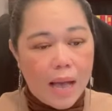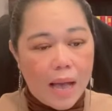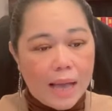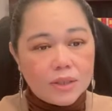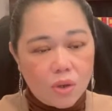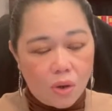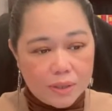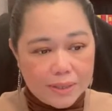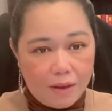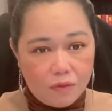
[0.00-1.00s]
ask
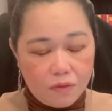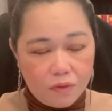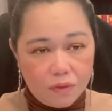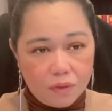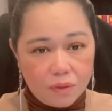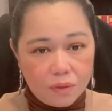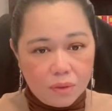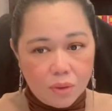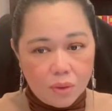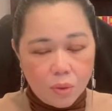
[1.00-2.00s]
yourself,
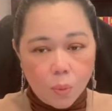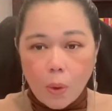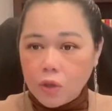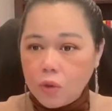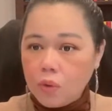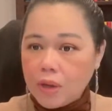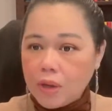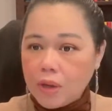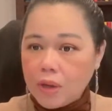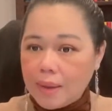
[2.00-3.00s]
when you
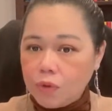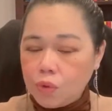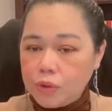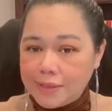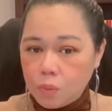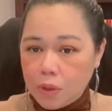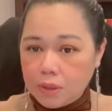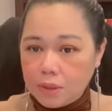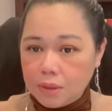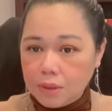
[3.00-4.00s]
come to this
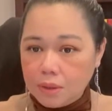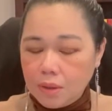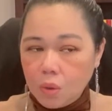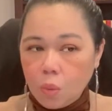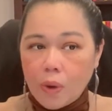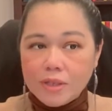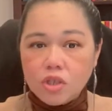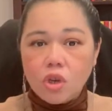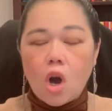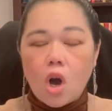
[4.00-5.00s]
world,
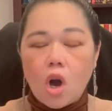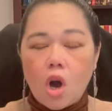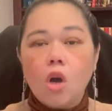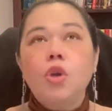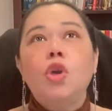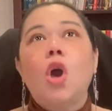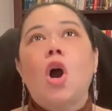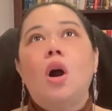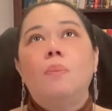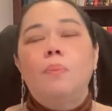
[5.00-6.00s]
what's
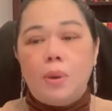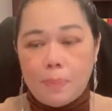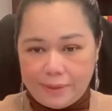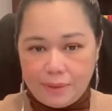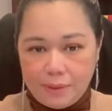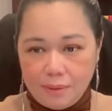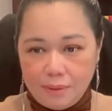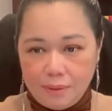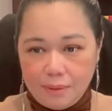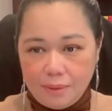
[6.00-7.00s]
your purpose?
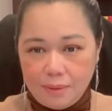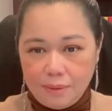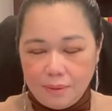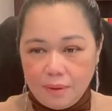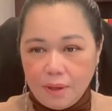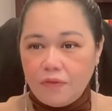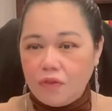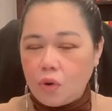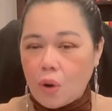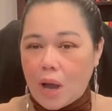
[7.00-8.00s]

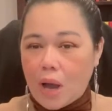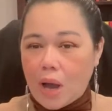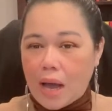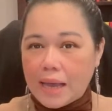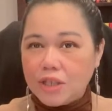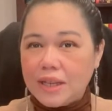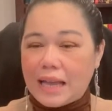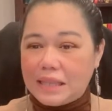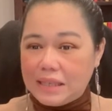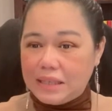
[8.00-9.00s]
If you are actually
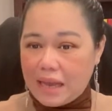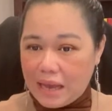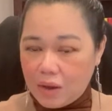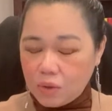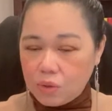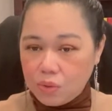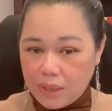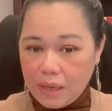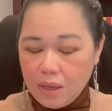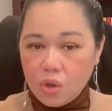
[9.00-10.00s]
until now,
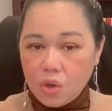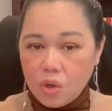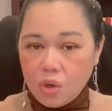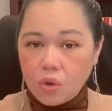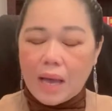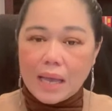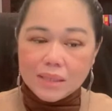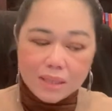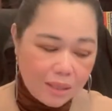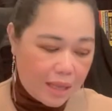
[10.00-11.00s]
today, you are
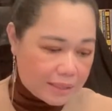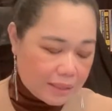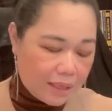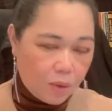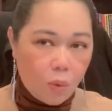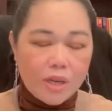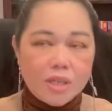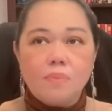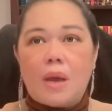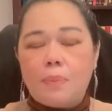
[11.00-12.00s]
still asking, what is
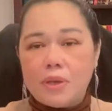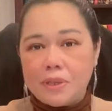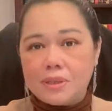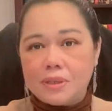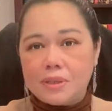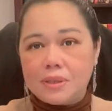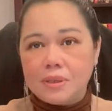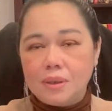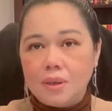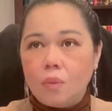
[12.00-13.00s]
my purpose?
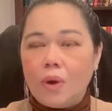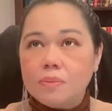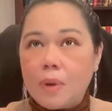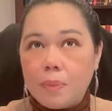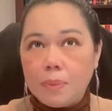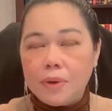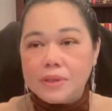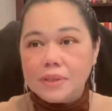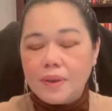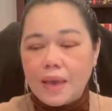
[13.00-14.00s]
What's my
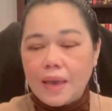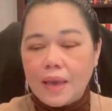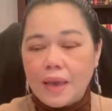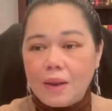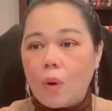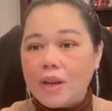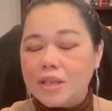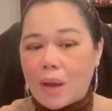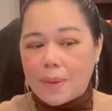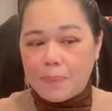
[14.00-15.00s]
purpose? And what is
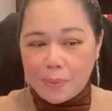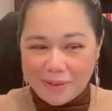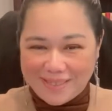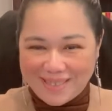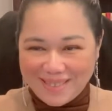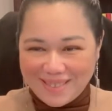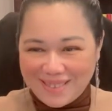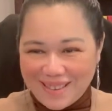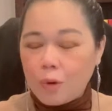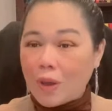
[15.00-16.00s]
my purpose?
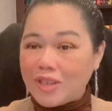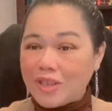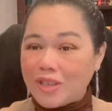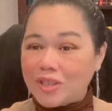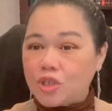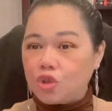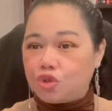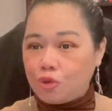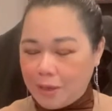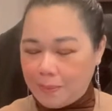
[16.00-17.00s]
And what's your
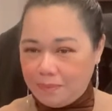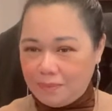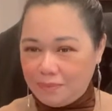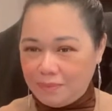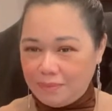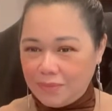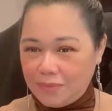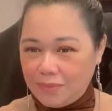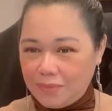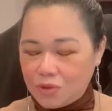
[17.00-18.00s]
dream?
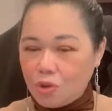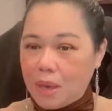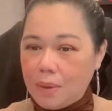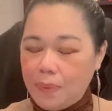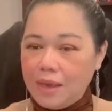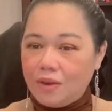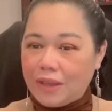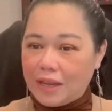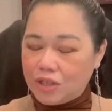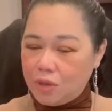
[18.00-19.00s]
So maybe you can
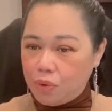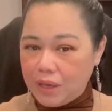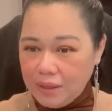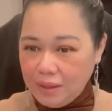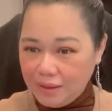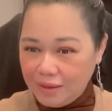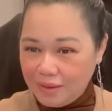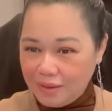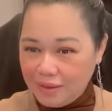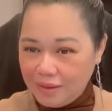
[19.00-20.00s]
actually put in,
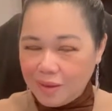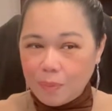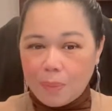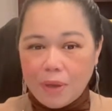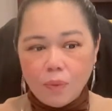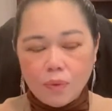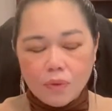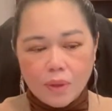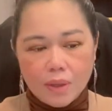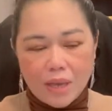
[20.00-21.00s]
maybe
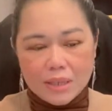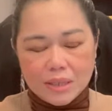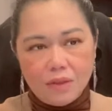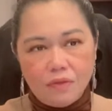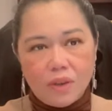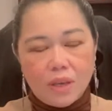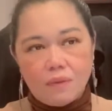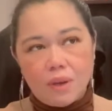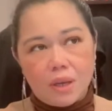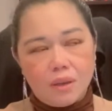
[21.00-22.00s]
you are still
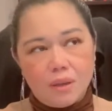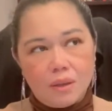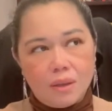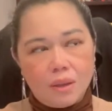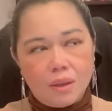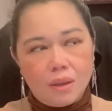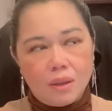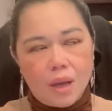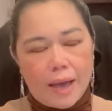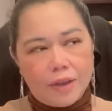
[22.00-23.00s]
figuring,
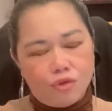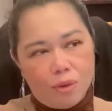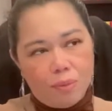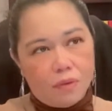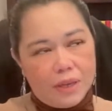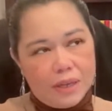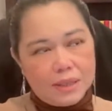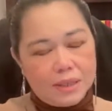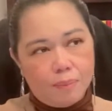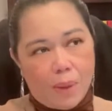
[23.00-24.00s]
I dream of
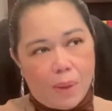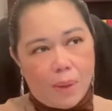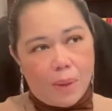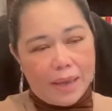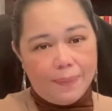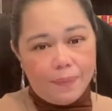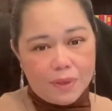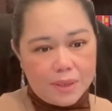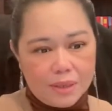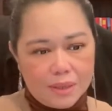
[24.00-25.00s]
this, my aim is
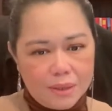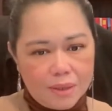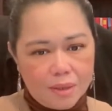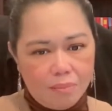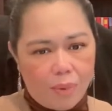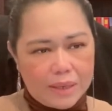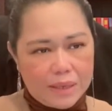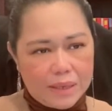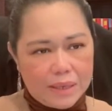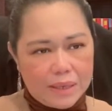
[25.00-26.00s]
this, but
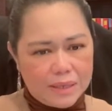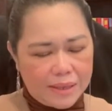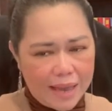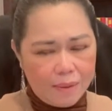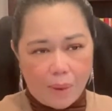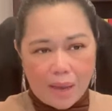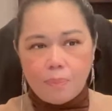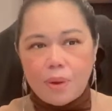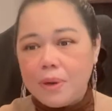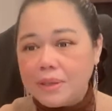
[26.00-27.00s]
is that my
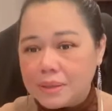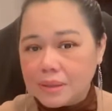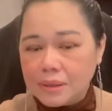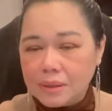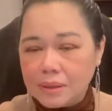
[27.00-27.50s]
purpose?